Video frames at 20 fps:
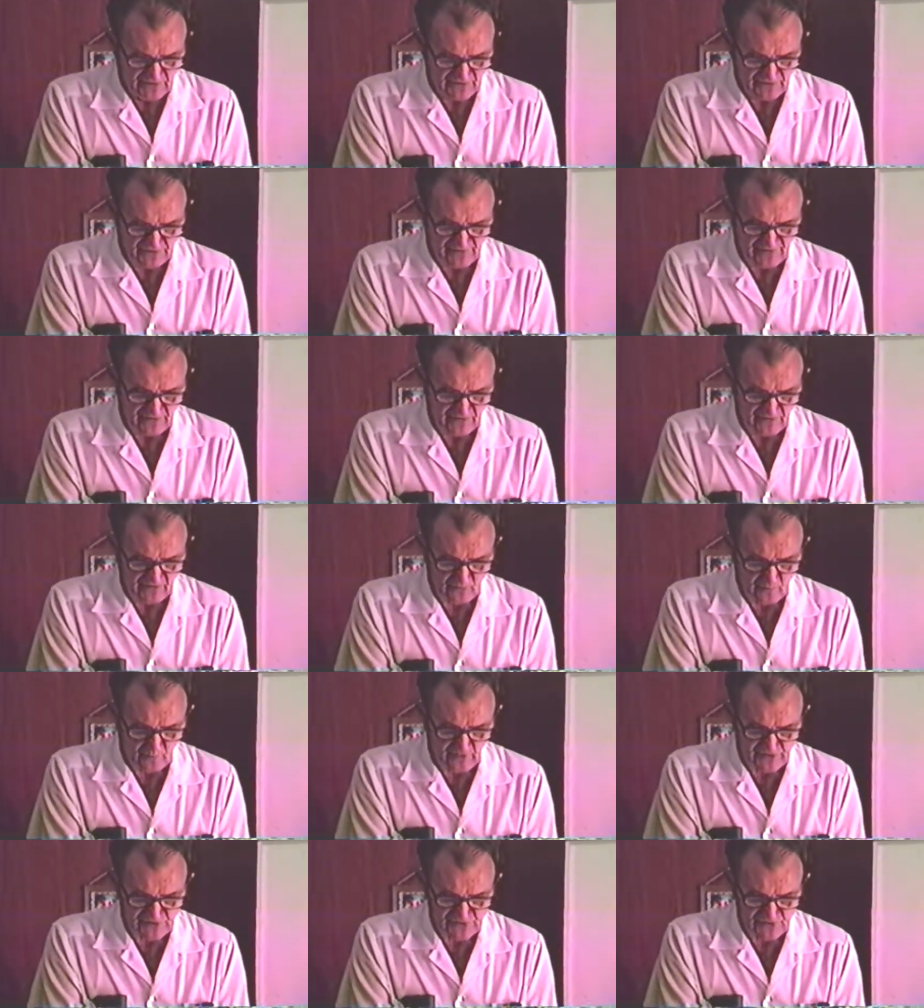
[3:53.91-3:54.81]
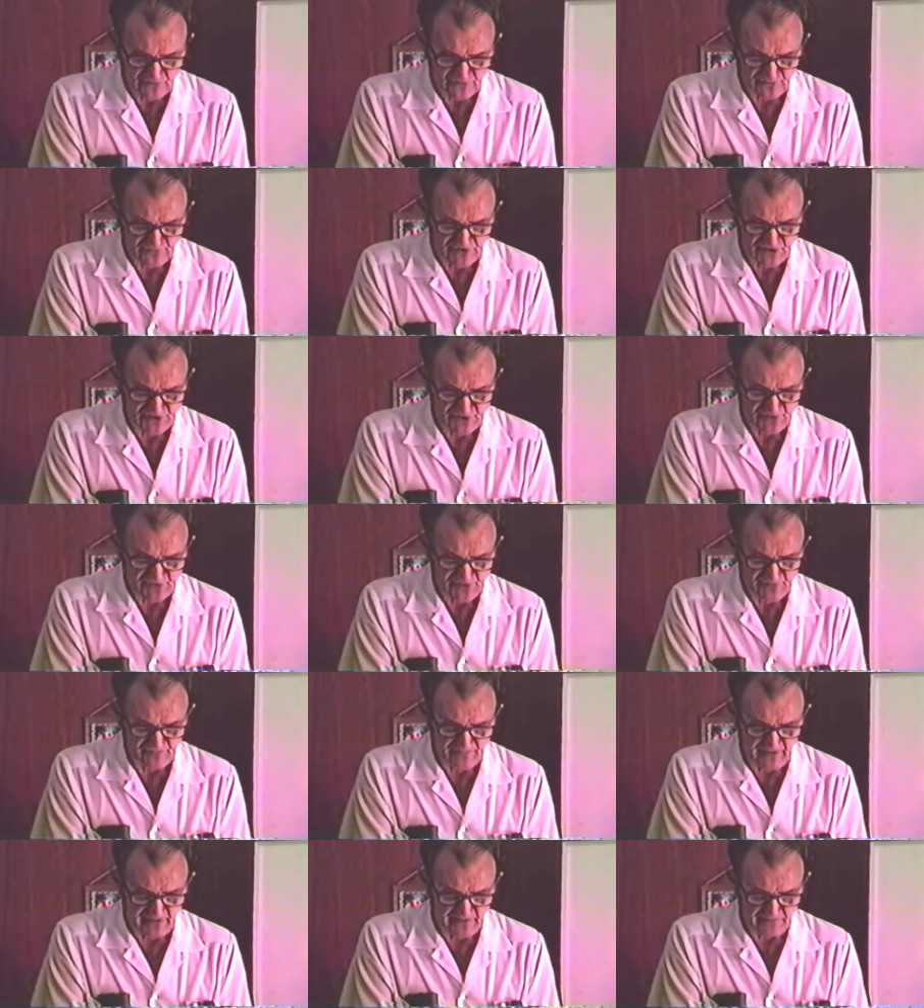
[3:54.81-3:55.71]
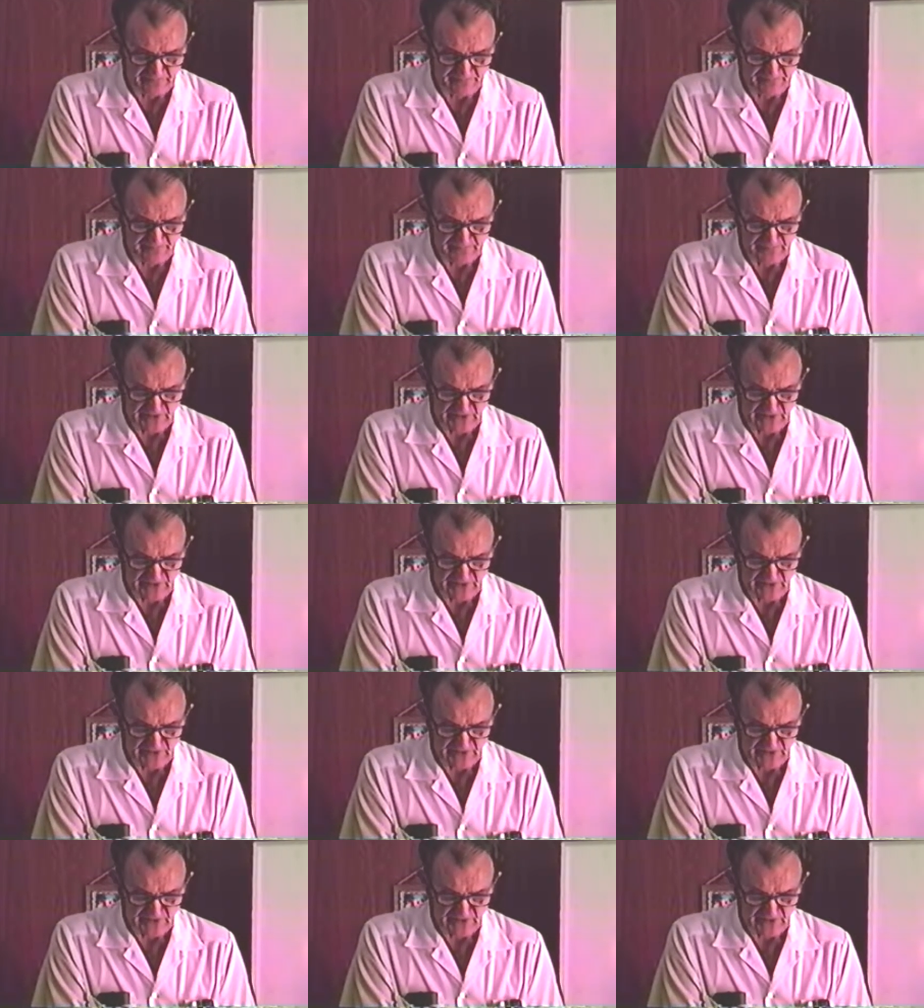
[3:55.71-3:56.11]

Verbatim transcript: to follow the ways and traditions of men.